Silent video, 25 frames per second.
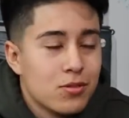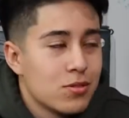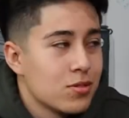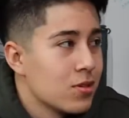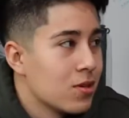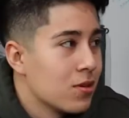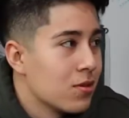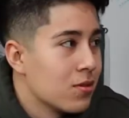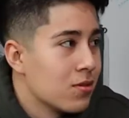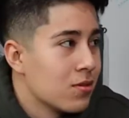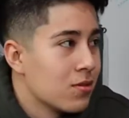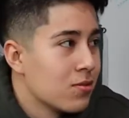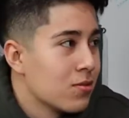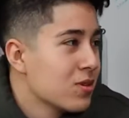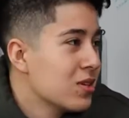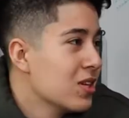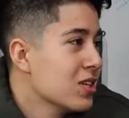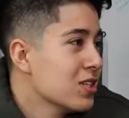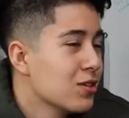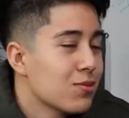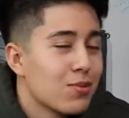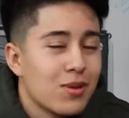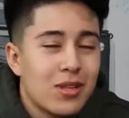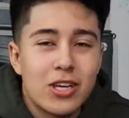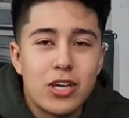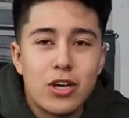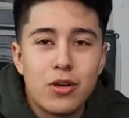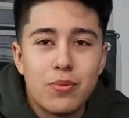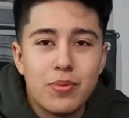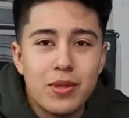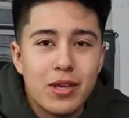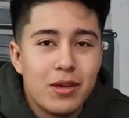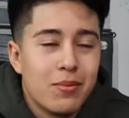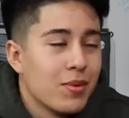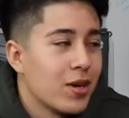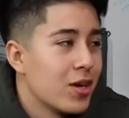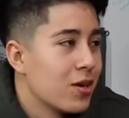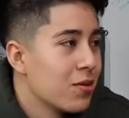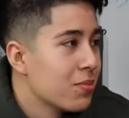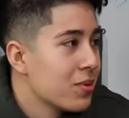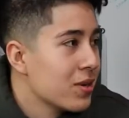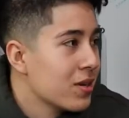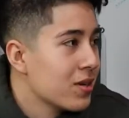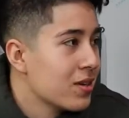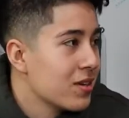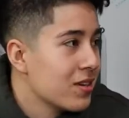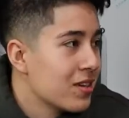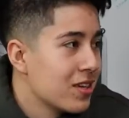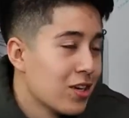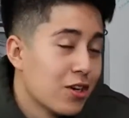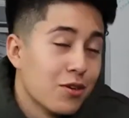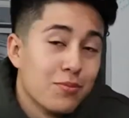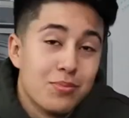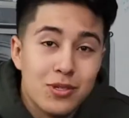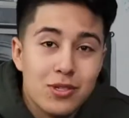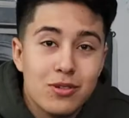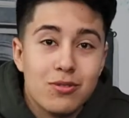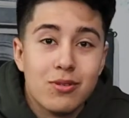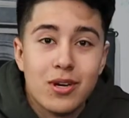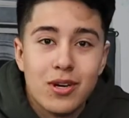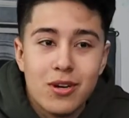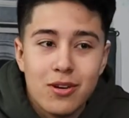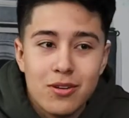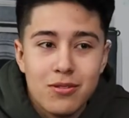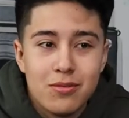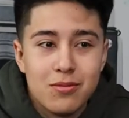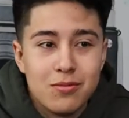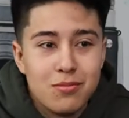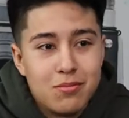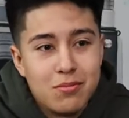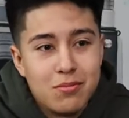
So, well, it doesn't really help them out, but it helps you out.